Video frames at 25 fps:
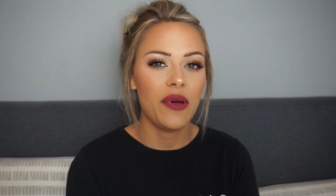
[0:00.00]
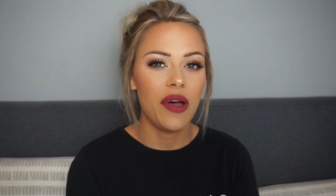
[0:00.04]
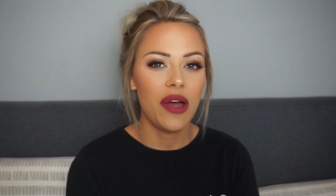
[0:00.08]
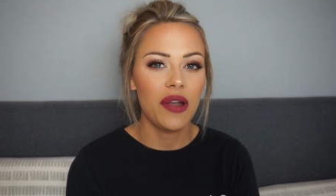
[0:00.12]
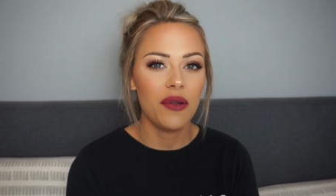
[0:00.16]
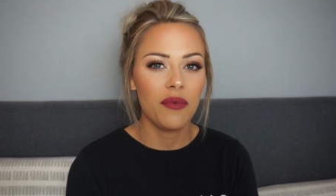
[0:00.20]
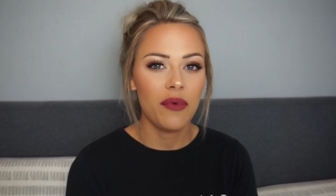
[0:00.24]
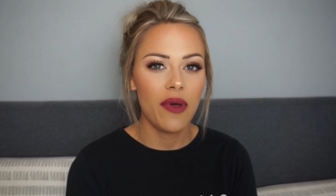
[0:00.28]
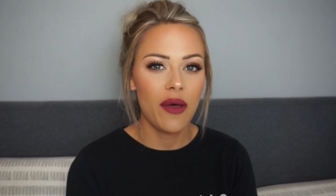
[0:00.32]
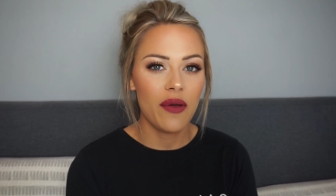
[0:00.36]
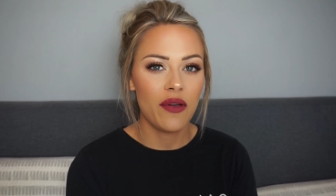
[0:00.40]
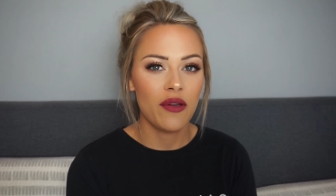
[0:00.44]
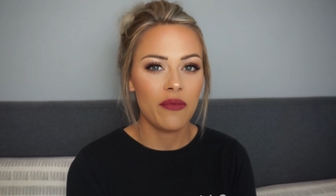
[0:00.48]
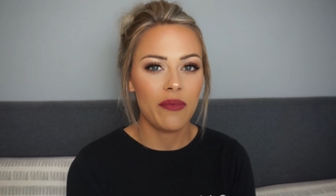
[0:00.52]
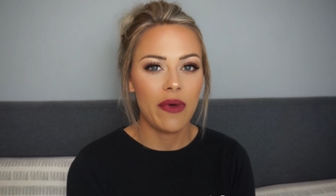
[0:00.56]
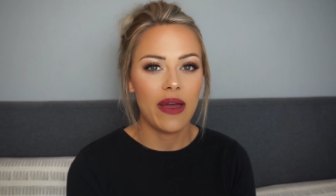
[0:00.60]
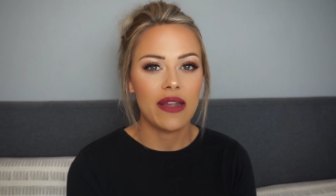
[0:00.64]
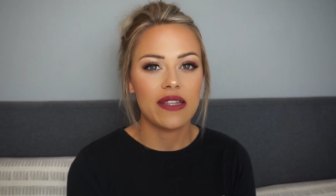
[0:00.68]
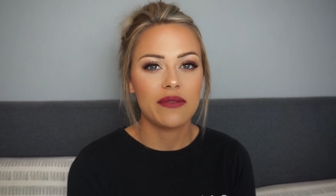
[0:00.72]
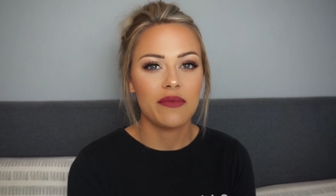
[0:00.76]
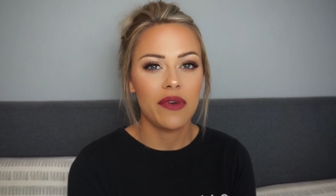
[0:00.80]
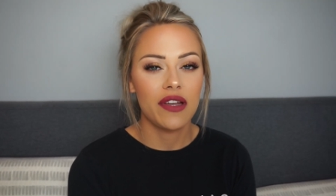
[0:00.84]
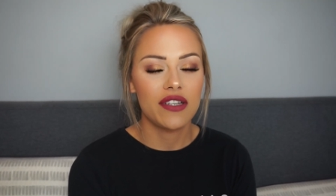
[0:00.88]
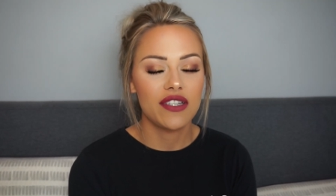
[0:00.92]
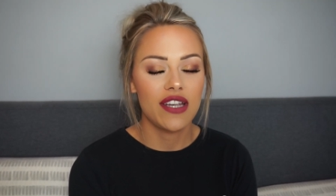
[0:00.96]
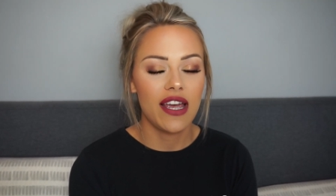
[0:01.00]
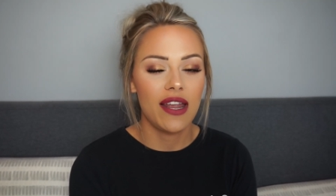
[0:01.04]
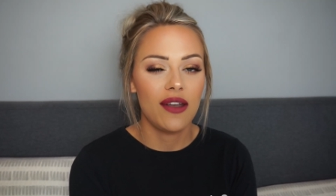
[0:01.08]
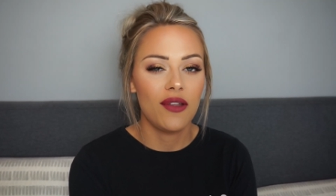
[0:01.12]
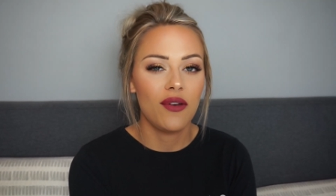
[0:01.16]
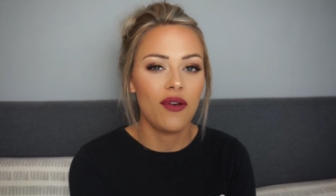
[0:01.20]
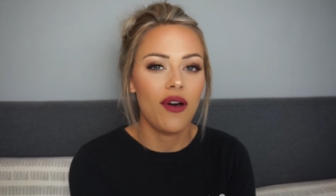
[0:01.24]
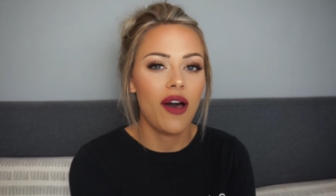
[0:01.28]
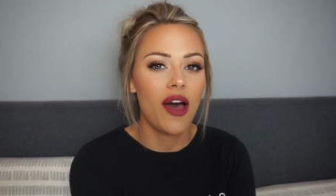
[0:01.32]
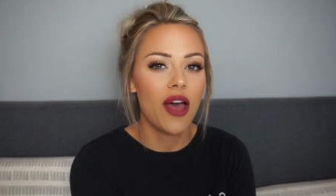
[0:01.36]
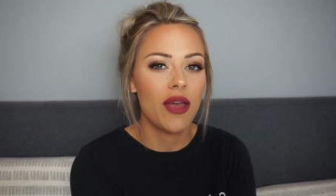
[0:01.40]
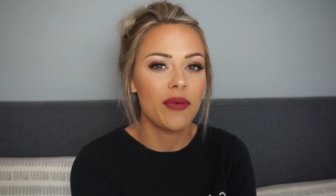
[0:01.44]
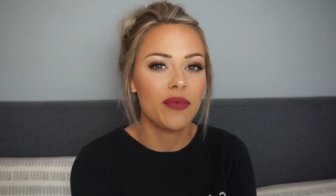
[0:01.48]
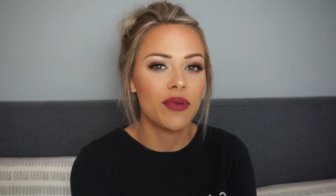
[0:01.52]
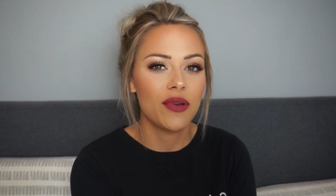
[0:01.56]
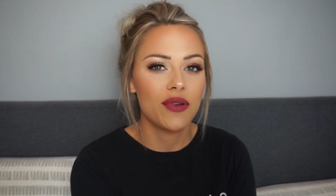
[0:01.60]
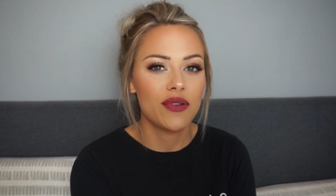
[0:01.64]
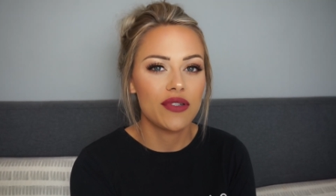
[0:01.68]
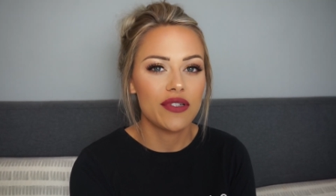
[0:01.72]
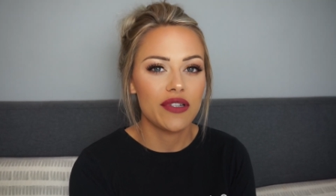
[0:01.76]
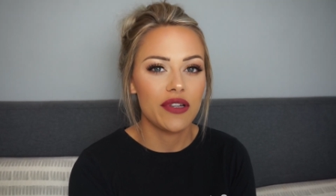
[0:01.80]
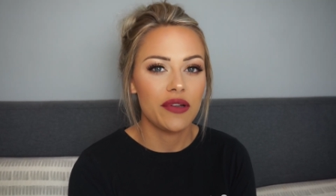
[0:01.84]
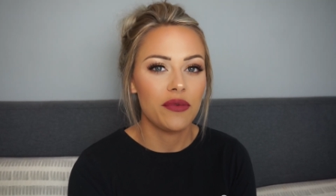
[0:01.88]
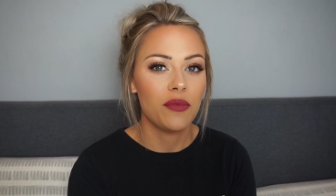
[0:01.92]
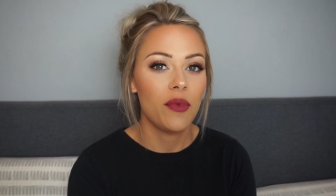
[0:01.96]
everyone, welcome back to my channel. I hope you're
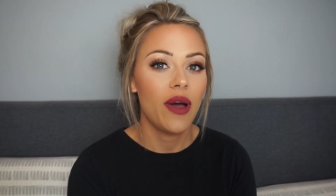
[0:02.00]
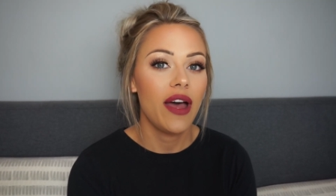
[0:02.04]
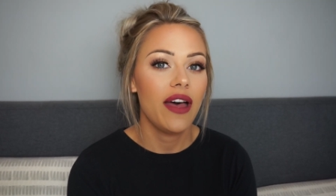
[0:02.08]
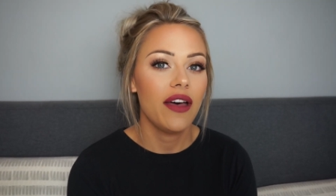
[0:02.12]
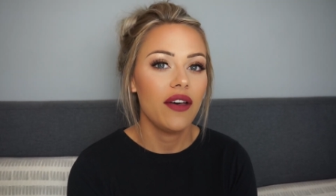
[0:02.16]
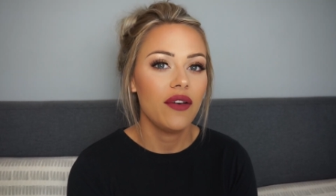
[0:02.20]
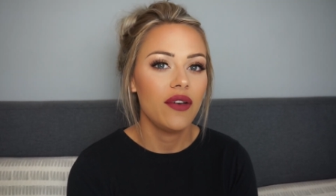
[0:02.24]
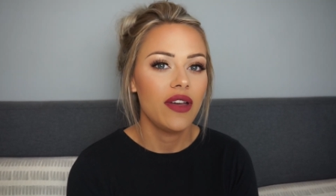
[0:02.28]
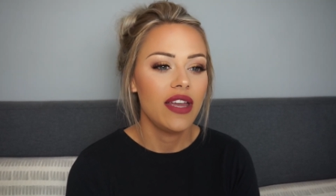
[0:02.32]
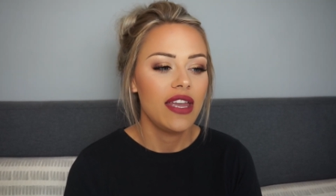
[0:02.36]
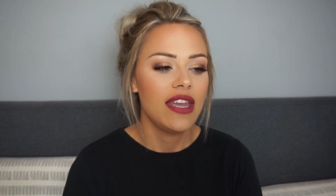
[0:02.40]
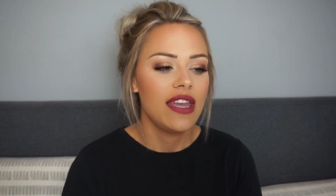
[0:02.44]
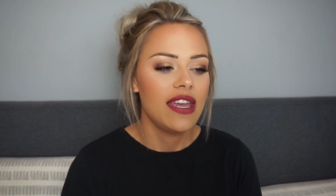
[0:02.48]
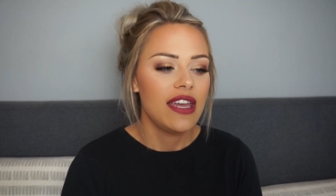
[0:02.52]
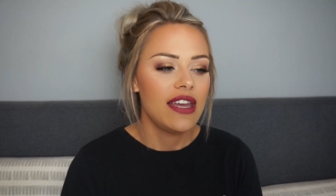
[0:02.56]
all doing well.